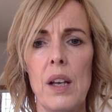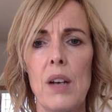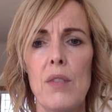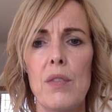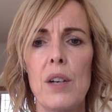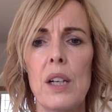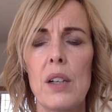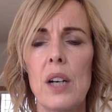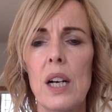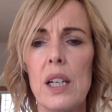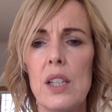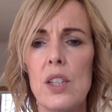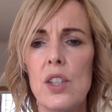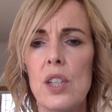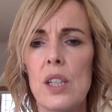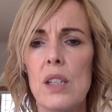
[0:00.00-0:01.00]
follow
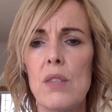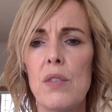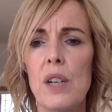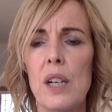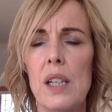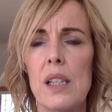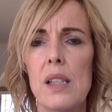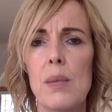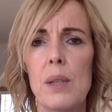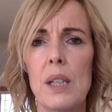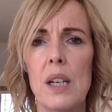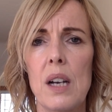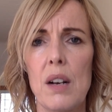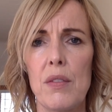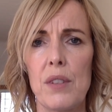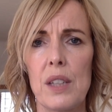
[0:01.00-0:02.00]
hygiene advice when
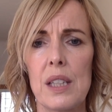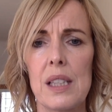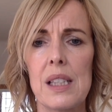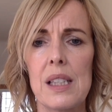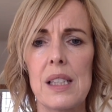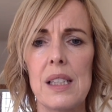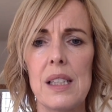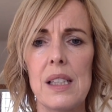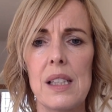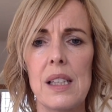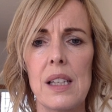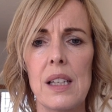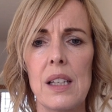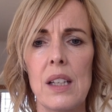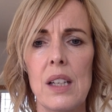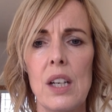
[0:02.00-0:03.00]
coughing and
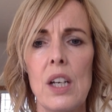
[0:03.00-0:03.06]
sneezing,